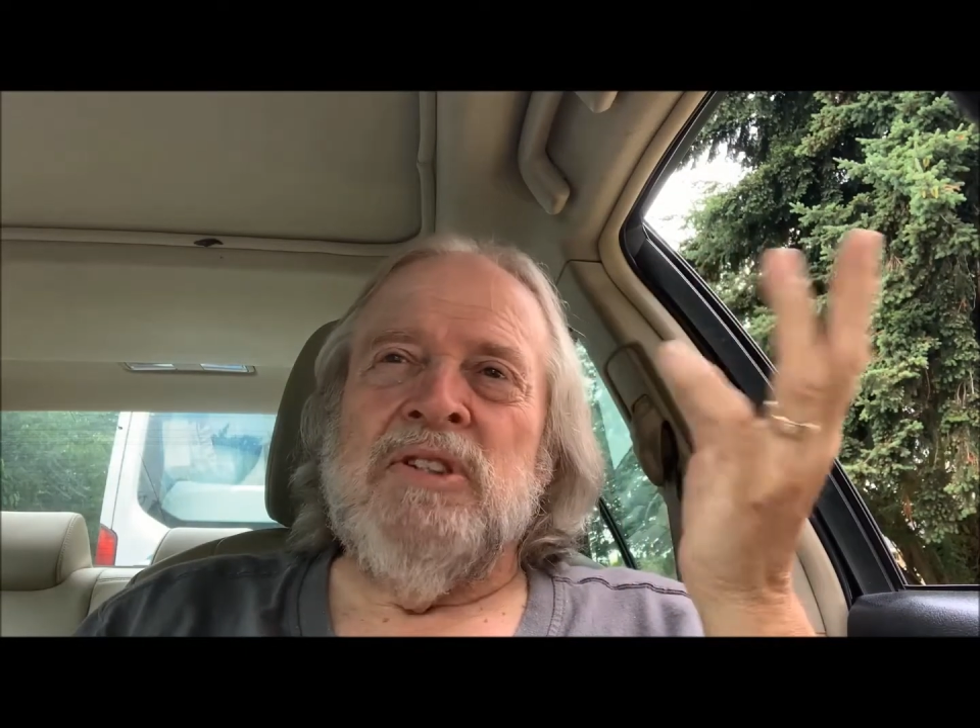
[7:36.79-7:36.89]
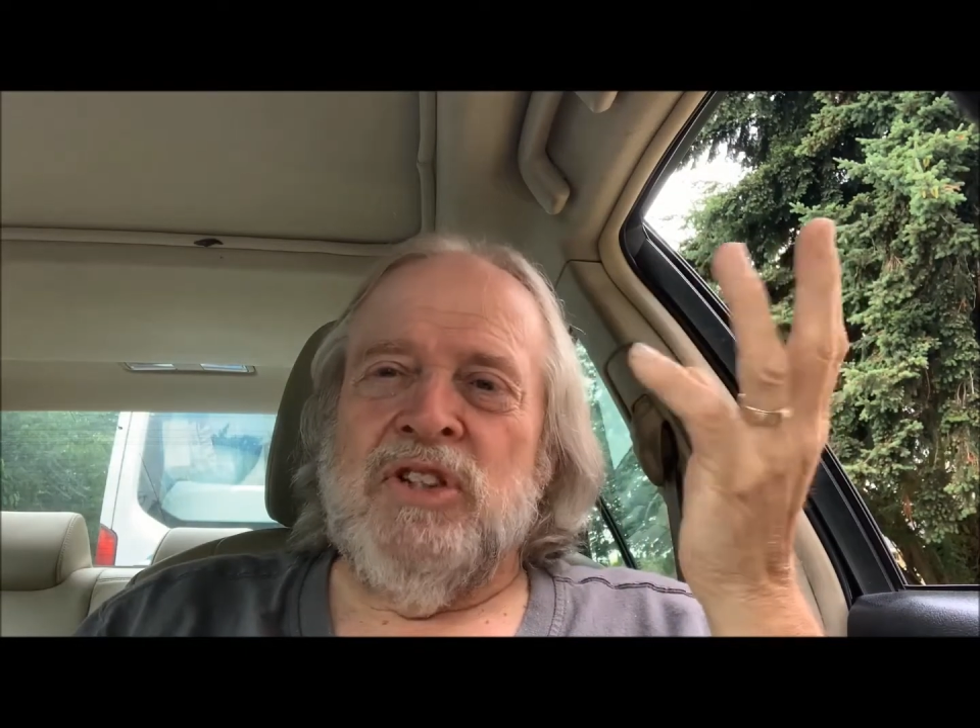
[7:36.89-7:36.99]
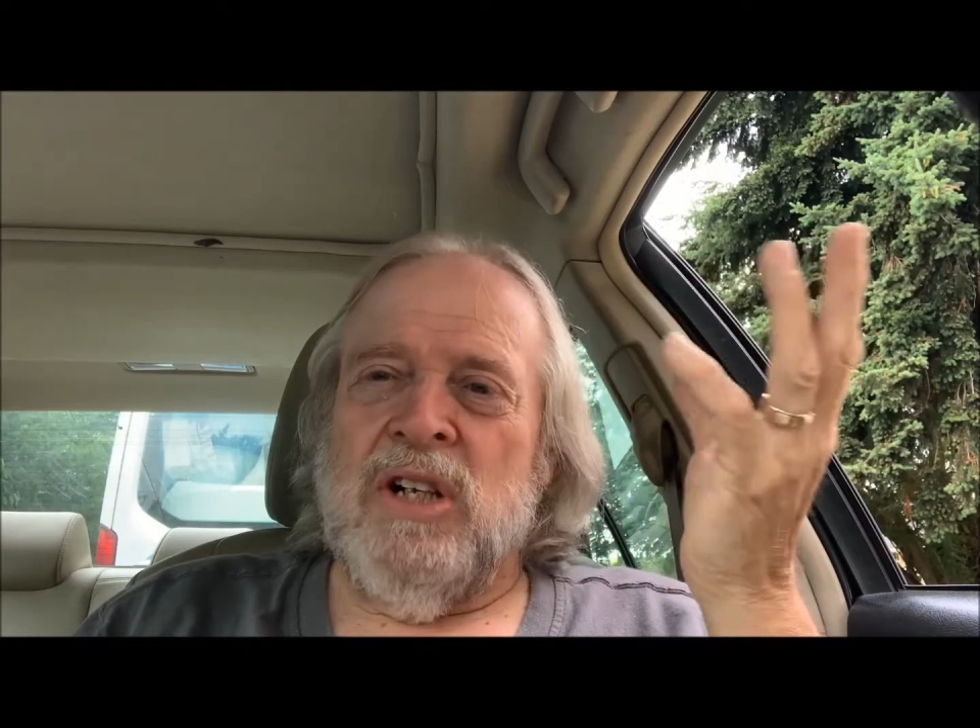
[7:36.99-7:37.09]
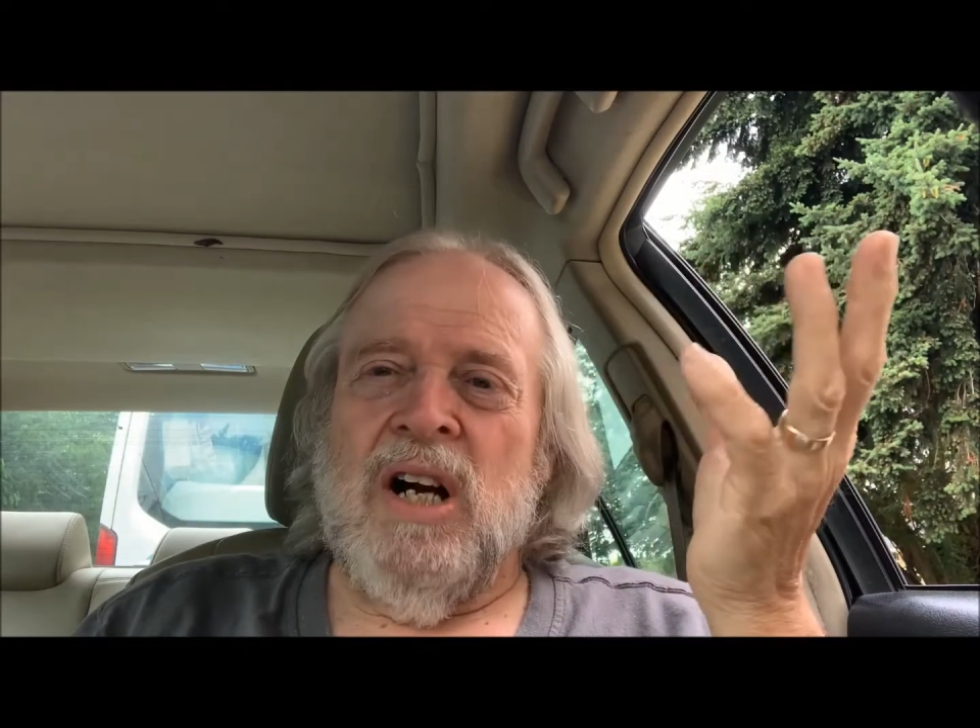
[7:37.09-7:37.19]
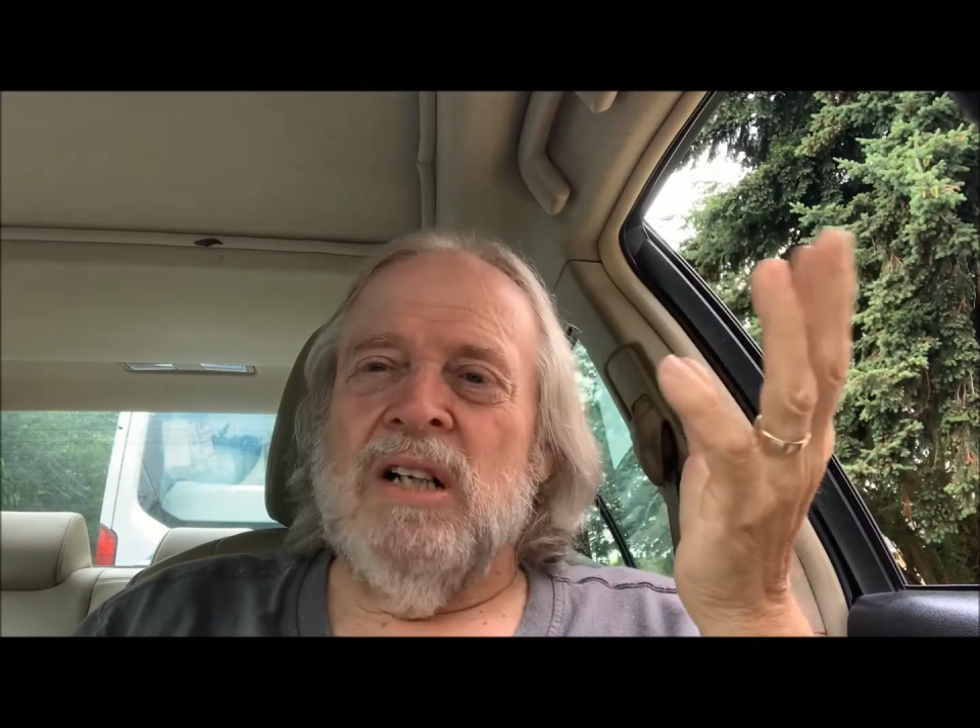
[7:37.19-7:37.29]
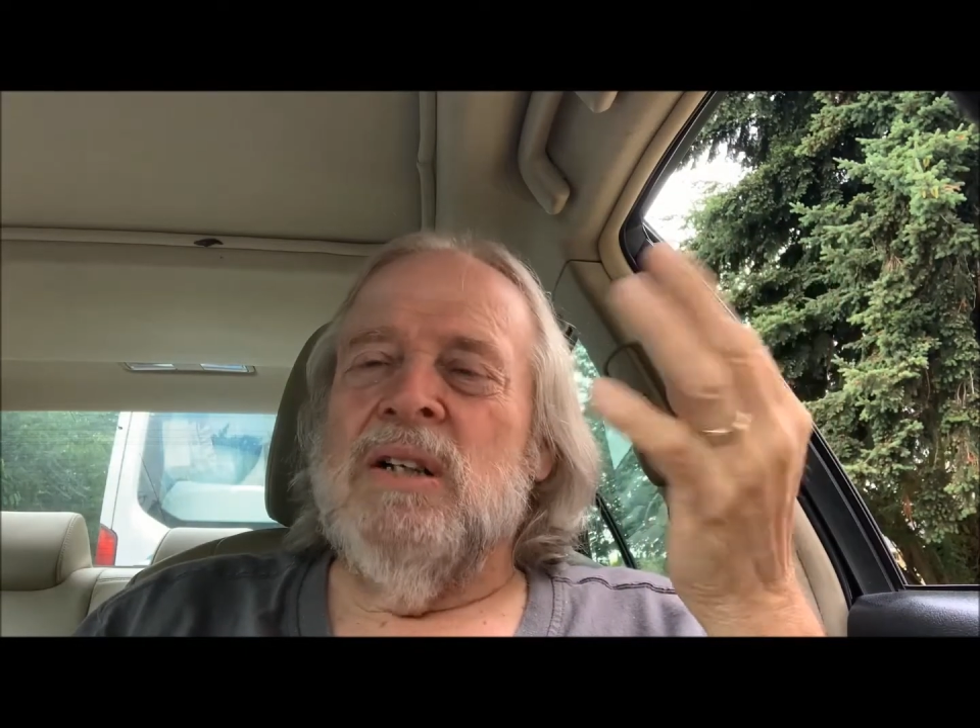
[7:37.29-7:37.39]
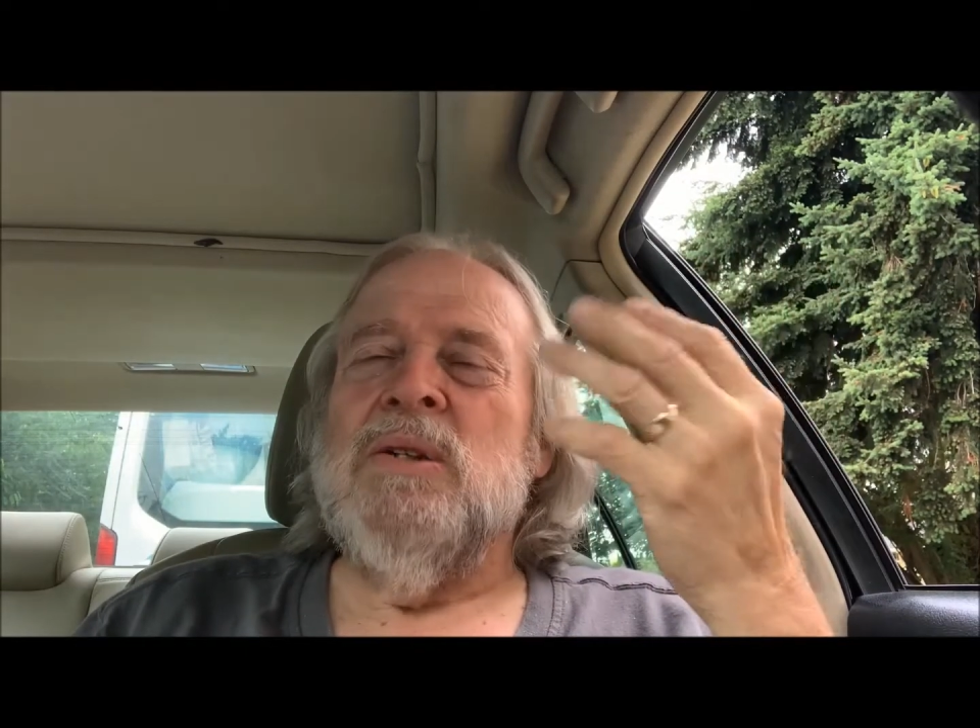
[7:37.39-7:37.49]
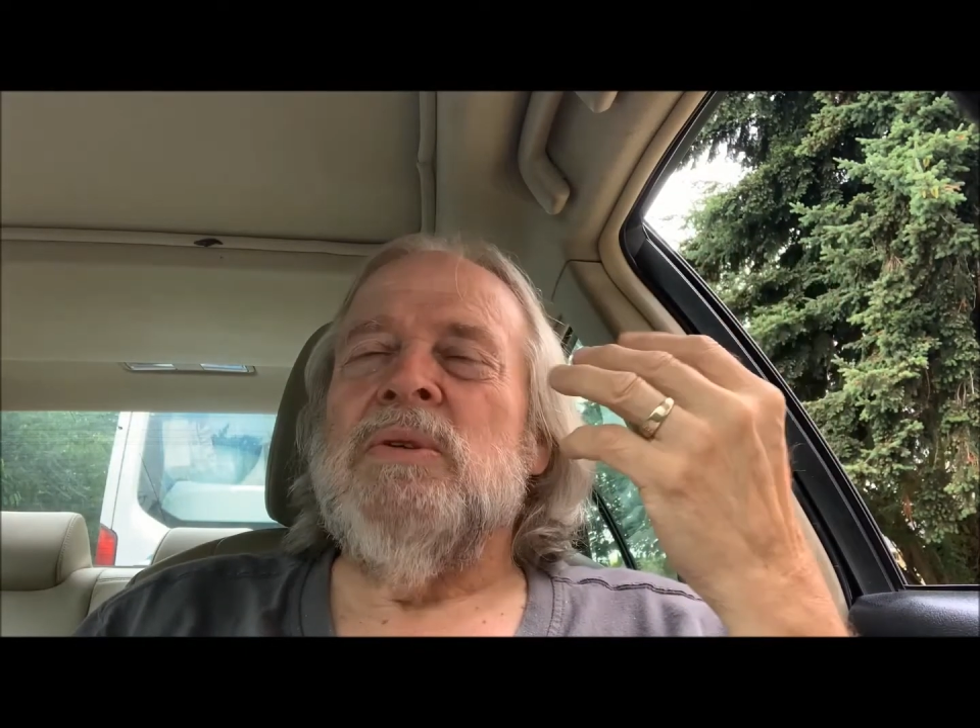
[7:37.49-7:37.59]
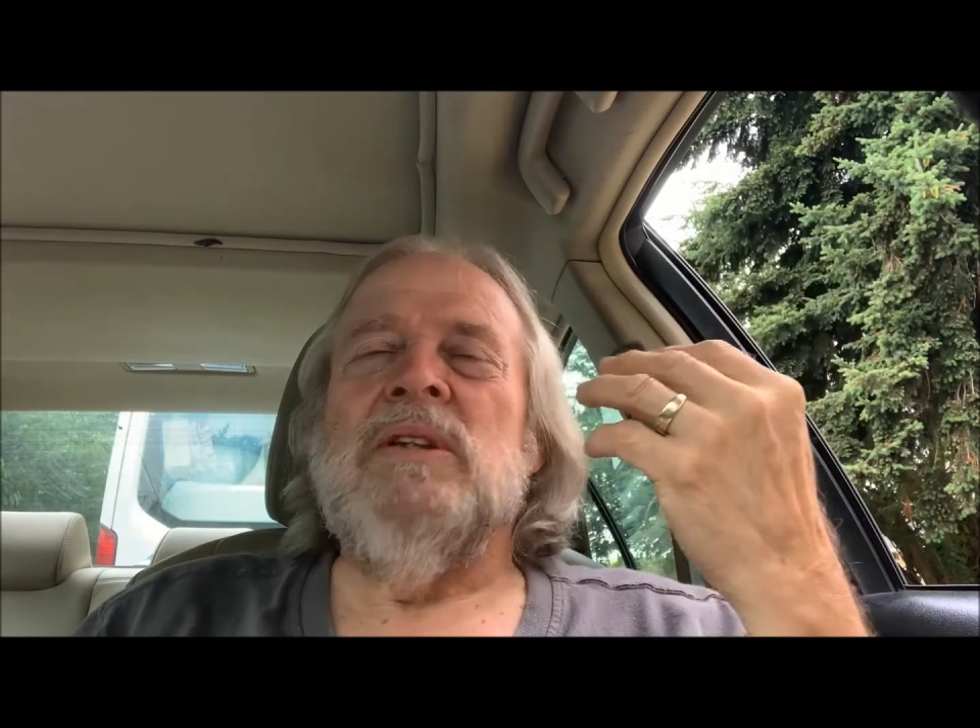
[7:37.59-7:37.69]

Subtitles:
Chicago